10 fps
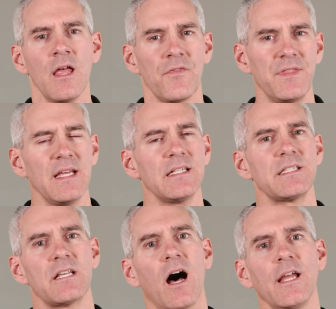The
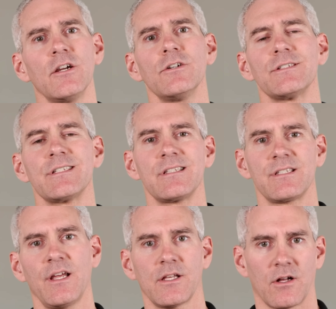entire
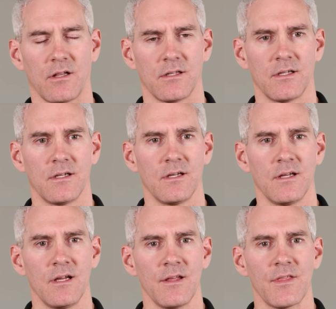cycle,
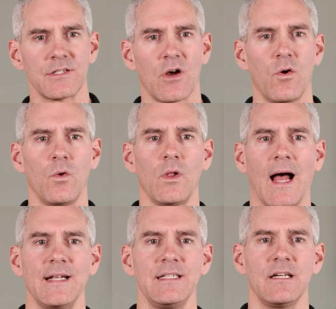this whole
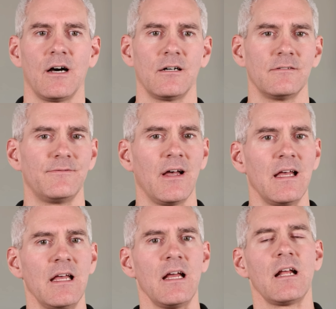idea of
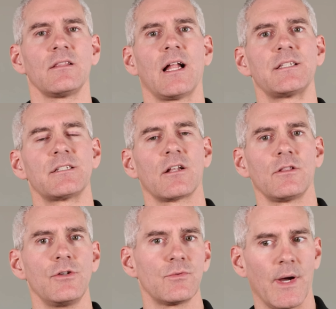let's
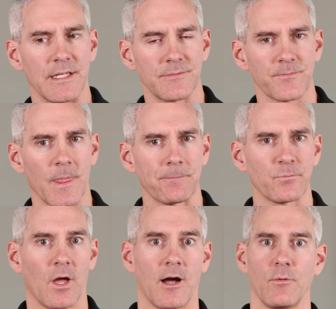lose weight.
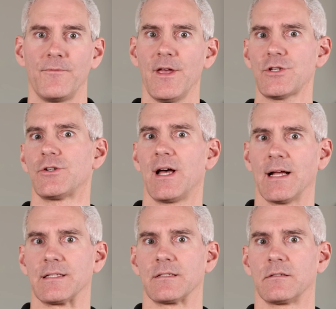All right, we finish our
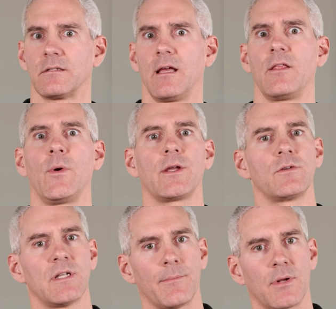diet and the weight
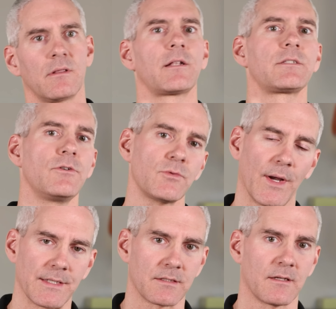goes up. Let's lose
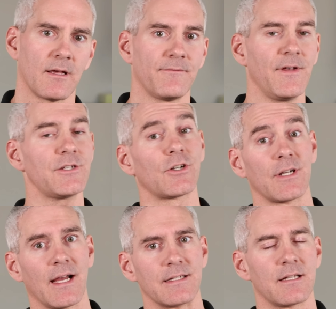weight. Finish our
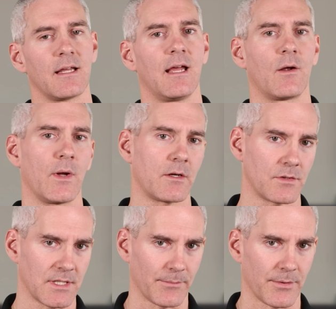diet and the weight
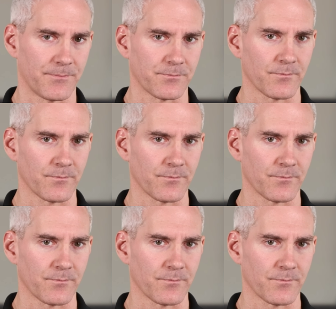goes up.